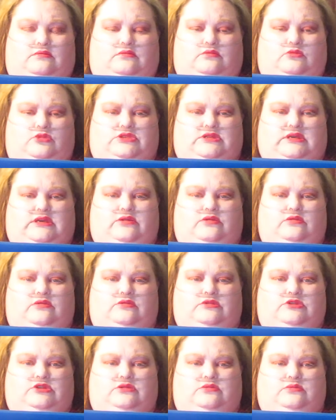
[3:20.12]
Was he
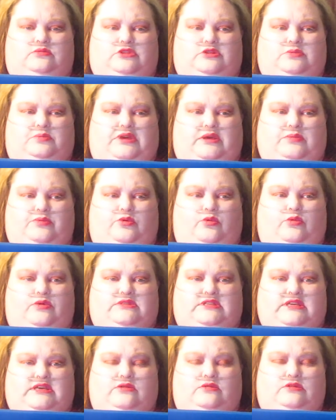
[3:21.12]
on the people?
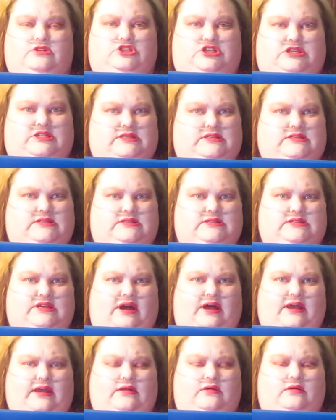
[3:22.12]
Was he on Jesus' side?